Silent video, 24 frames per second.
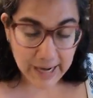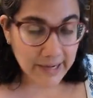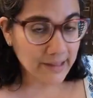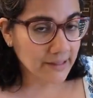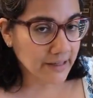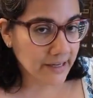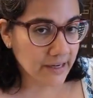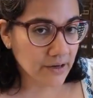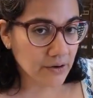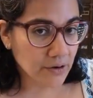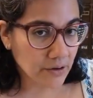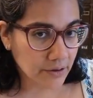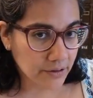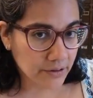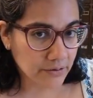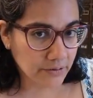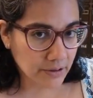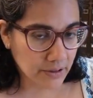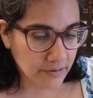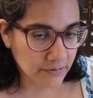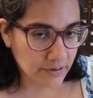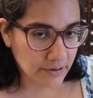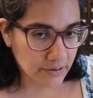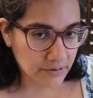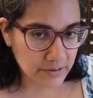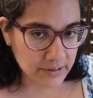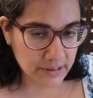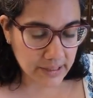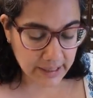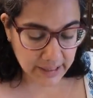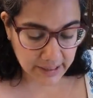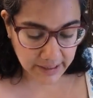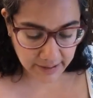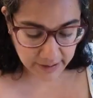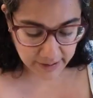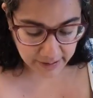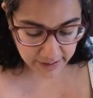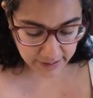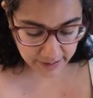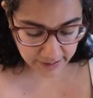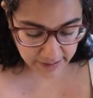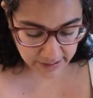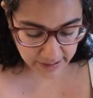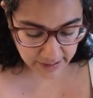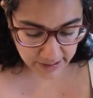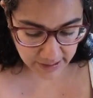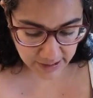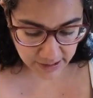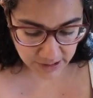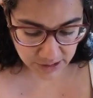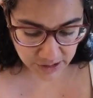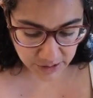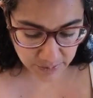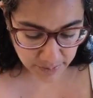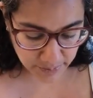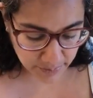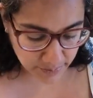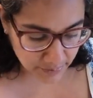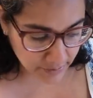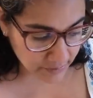I like all 3 of those. I think they each